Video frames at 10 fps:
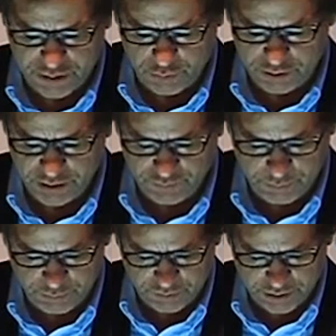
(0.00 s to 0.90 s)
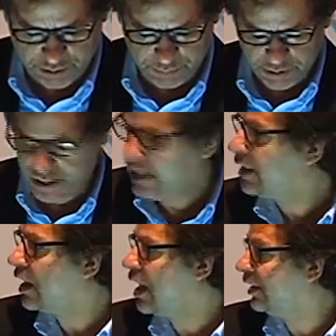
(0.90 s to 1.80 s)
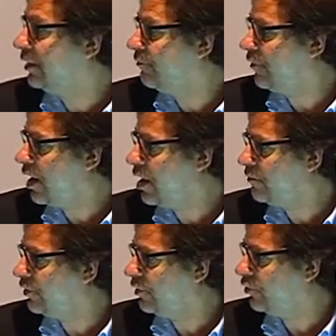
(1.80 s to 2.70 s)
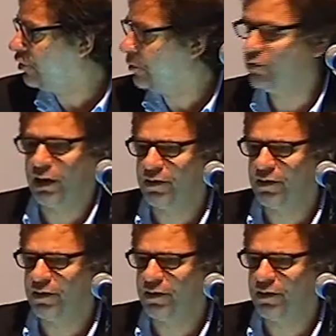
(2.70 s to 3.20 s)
O'Keeffe Museum, got involved in the subject.